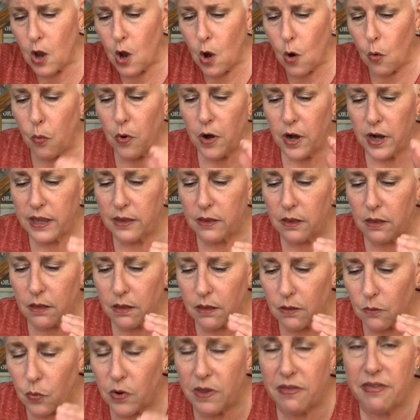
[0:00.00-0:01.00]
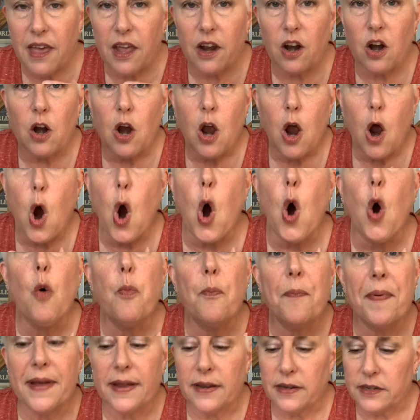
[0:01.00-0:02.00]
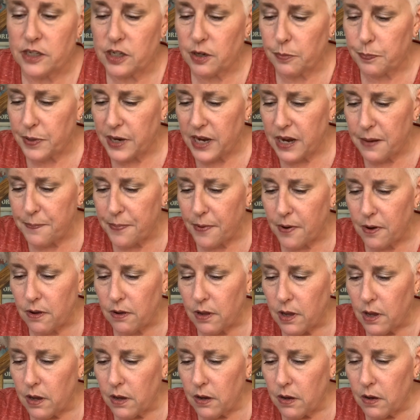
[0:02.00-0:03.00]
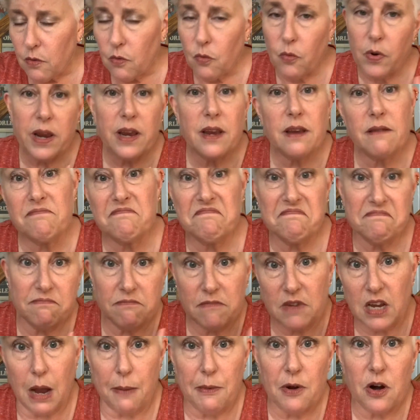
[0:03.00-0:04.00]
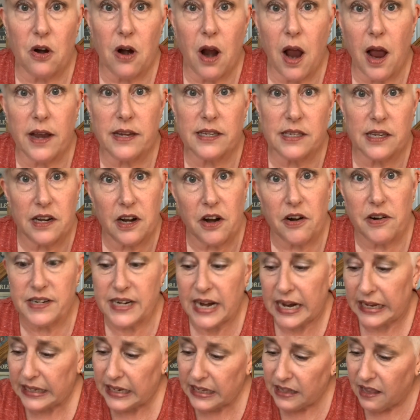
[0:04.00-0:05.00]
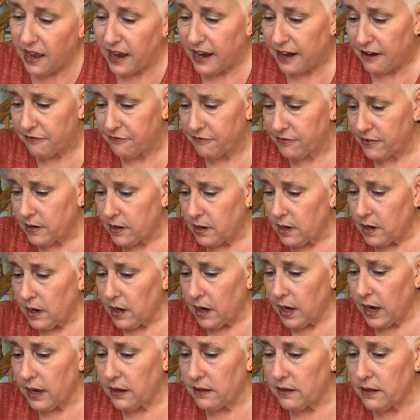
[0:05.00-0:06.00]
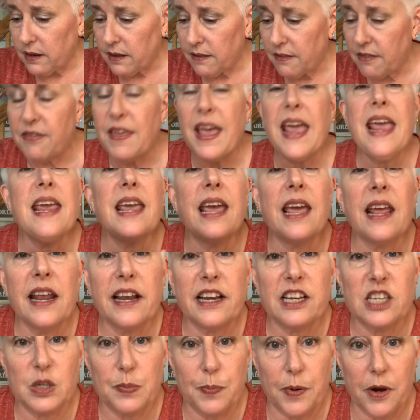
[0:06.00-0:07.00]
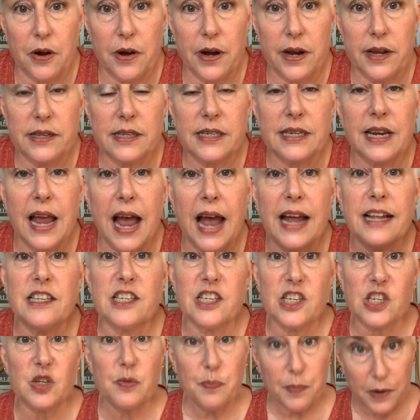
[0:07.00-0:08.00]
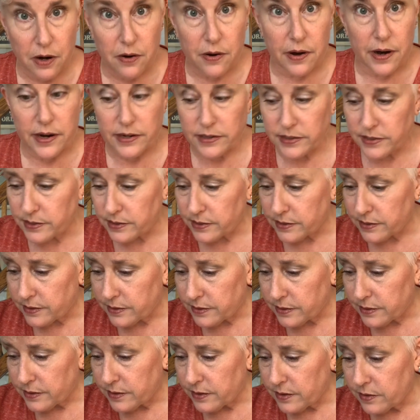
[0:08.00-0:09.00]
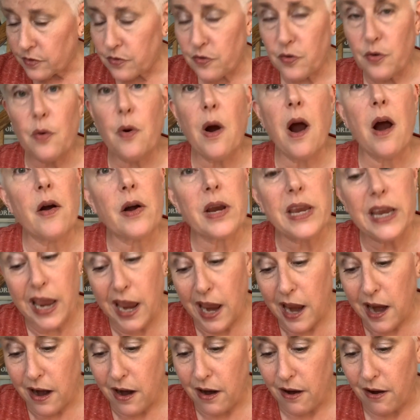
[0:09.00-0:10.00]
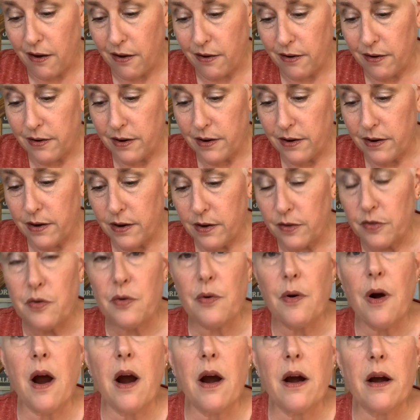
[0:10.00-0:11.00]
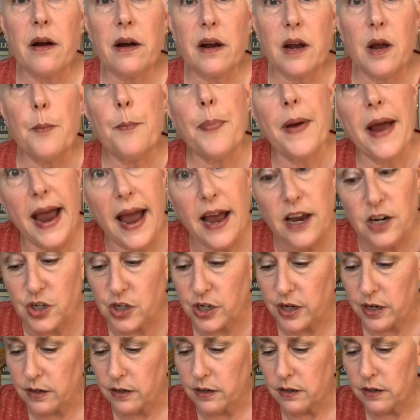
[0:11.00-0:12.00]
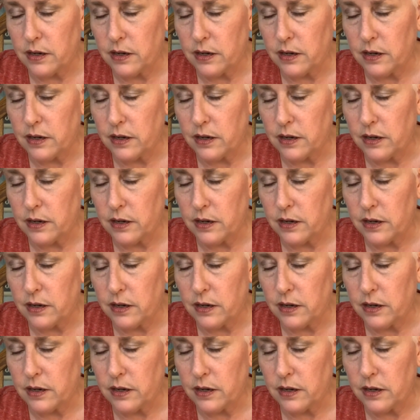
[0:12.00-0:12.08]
we then are open to people we come across in our daily life. And they can experience God's Spirit through our care, through our compassion.